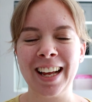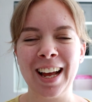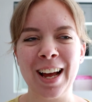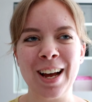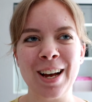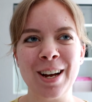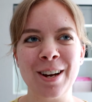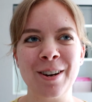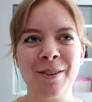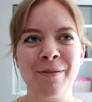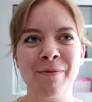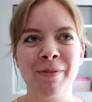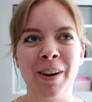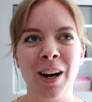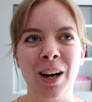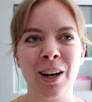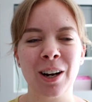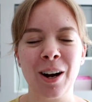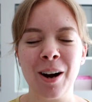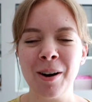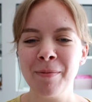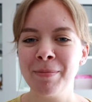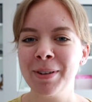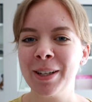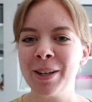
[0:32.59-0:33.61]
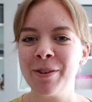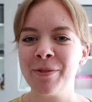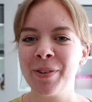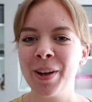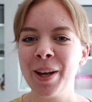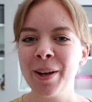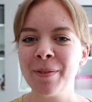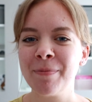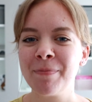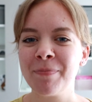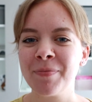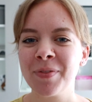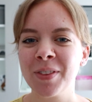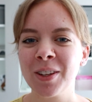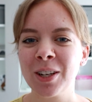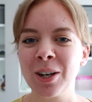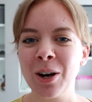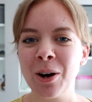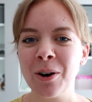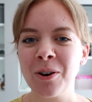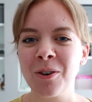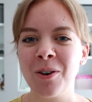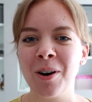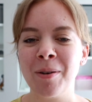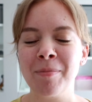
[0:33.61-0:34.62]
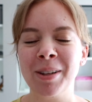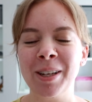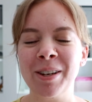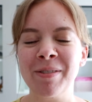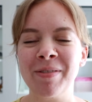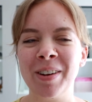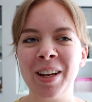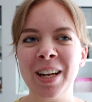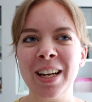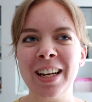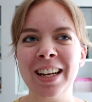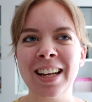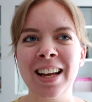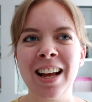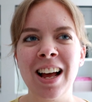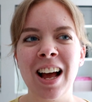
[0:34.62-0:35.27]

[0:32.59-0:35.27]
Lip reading: I can't believe it. Can't quite believe it.